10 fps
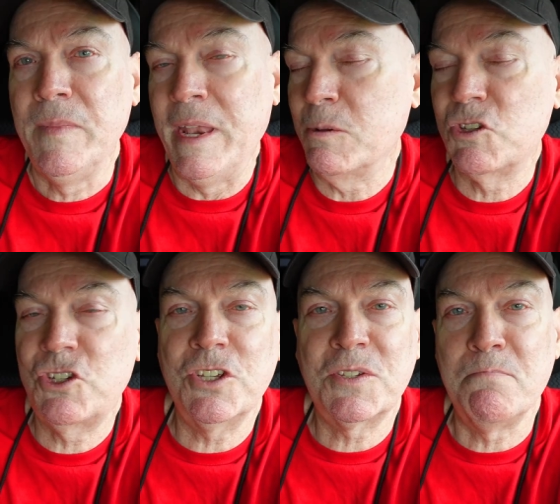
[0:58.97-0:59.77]
And it was
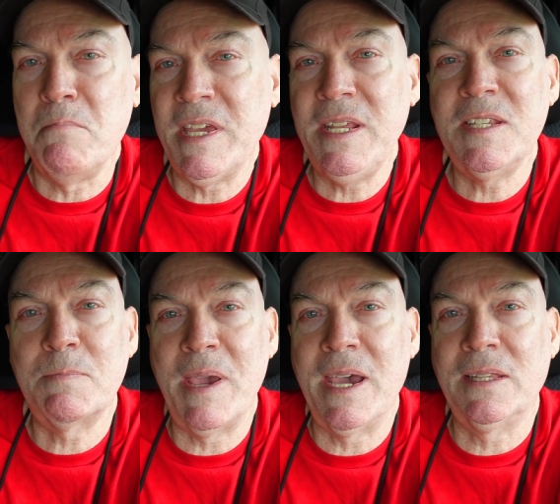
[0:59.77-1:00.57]
just Minnie's
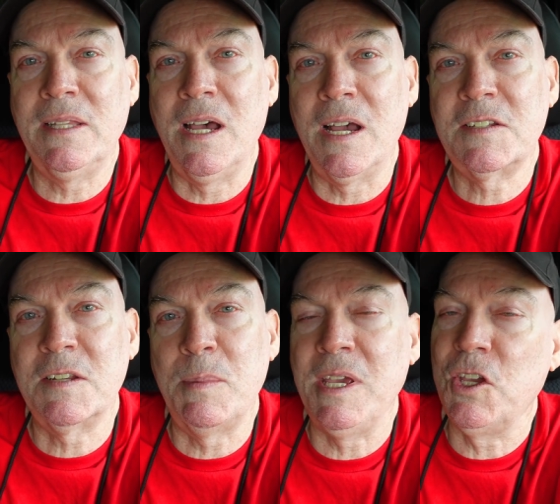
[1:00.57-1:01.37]
bad luck
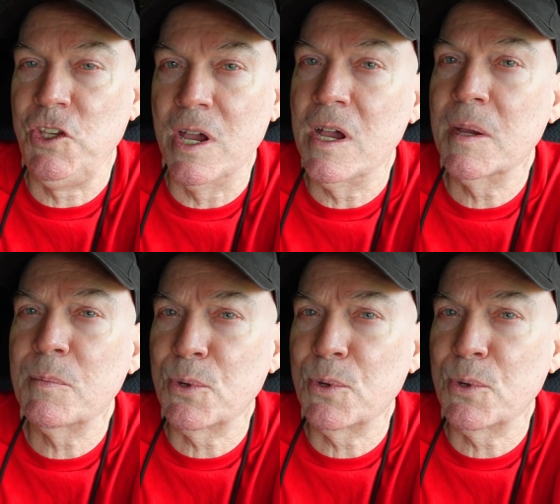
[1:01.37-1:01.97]
to be a young,